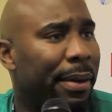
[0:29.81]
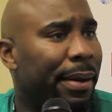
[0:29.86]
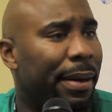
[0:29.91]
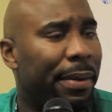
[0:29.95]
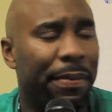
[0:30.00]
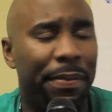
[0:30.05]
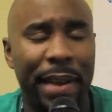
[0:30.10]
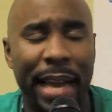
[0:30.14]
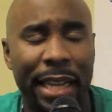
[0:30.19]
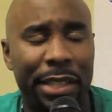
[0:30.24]
a
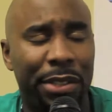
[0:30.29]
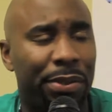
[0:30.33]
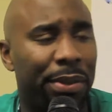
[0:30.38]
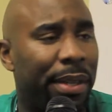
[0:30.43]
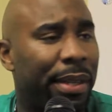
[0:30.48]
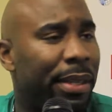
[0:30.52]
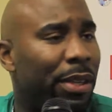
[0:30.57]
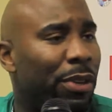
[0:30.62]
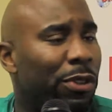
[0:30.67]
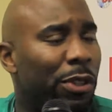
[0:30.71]

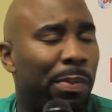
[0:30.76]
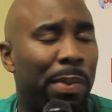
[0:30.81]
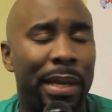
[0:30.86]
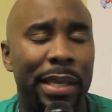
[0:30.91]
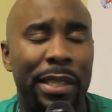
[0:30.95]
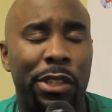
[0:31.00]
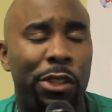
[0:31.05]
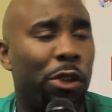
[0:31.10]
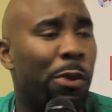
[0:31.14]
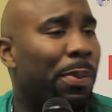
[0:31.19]
veteran who's been
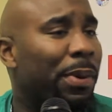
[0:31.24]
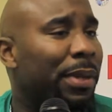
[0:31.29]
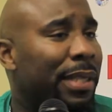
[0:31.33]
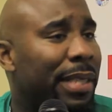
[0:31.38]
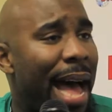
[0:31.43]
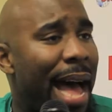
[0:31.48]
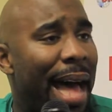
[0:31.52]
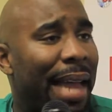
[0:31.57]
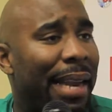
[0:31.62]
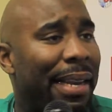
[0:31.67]
super
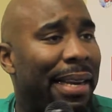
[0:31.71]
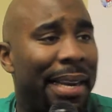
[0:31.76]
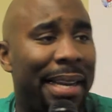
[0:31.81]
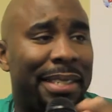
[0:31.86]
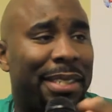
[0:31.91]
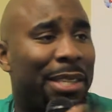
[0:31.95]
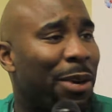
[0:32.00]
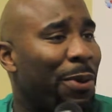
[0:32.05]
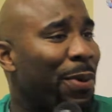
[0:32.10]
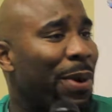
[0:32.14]
solid in
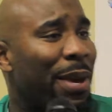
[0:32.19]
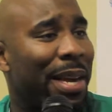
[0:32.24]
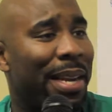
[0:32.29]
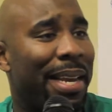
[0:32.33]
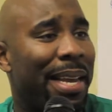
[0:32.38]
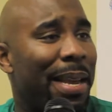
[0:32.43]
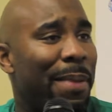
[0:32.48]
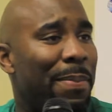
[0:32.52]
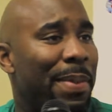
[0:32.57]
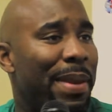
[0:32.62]
his career in
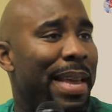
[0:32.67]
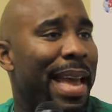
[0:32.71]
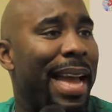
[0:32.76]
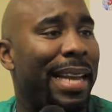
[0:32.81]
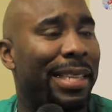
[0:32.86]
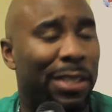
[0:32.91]
the NBA.